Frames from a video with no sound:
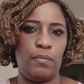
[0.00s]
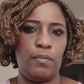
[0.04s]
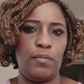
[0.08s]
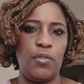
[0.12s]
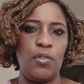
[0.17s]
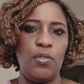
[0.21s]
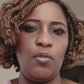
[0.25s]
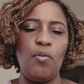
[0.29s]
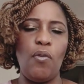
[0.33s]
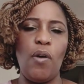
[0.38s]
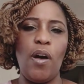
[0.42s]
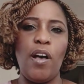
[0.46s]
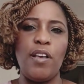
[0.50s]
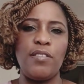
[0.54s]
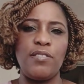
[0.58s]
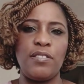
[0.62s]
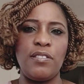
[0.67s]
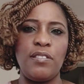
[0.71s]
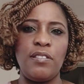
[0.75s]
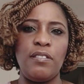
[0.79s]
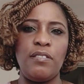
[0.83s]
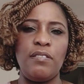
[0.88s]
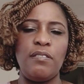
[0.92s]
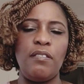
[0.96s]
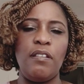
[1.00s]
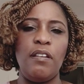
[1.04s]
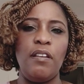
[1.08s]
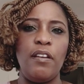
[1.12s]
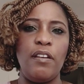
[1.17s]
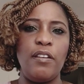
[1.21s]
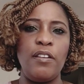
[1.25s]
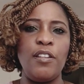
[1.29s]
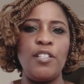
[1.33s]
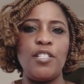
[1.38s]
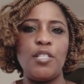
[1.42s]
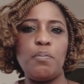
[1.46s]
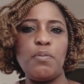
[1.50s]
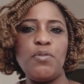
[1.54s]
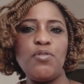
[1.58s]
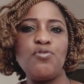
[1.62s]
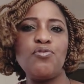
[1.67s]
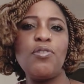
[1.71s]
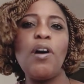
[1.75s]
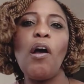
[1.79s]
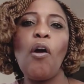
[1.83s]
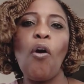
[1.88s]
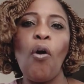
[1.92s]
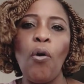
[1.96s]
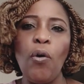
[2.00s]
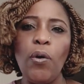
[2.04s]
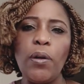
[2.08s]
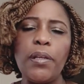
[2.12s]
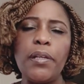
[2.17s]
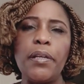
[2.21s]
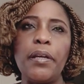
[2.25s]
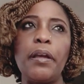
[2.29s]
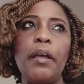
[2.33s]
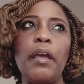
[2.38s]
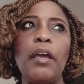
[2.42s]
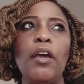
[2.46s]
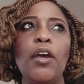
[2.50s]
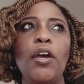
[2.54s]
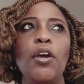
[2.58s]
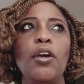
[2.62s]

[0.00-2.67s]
you know, as in a spiritual calling.